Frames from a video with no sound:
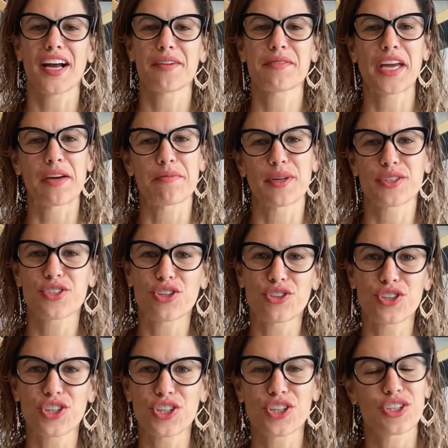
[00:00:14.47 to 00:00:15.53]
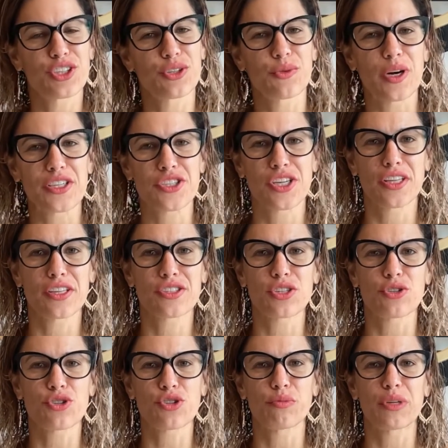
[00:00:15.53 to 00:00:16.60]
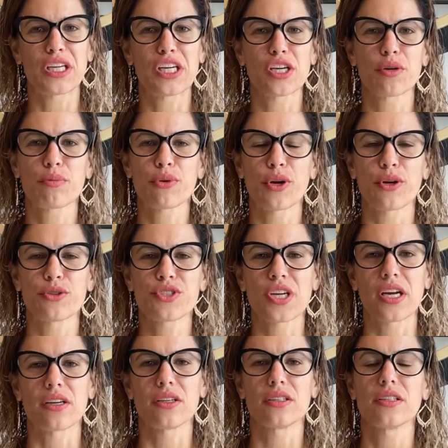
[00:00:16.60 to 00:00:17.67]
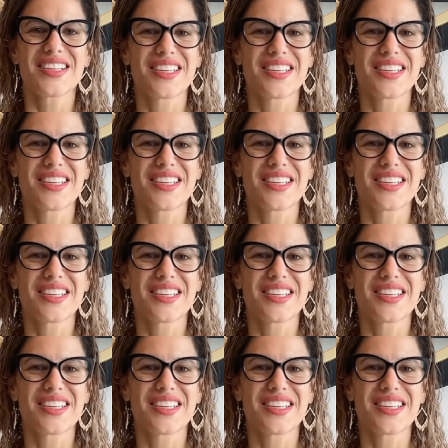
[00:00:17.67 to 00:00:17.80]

I'm Kate Buck Jr. You're watching the Social Media Pro channel.